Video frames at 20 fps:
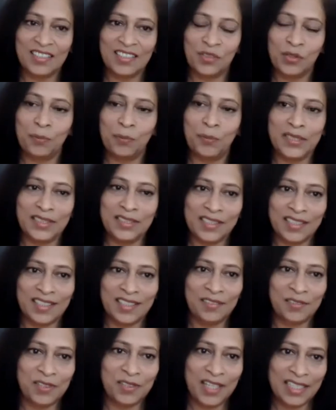hoping
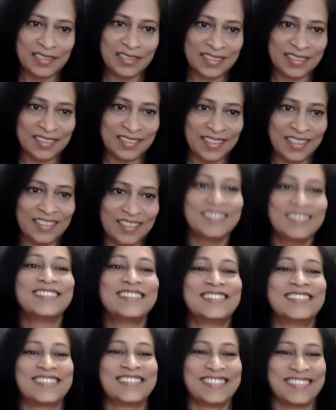Sheri would answer
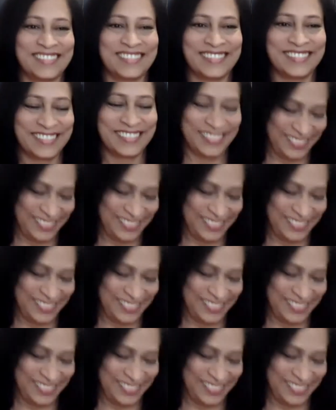that.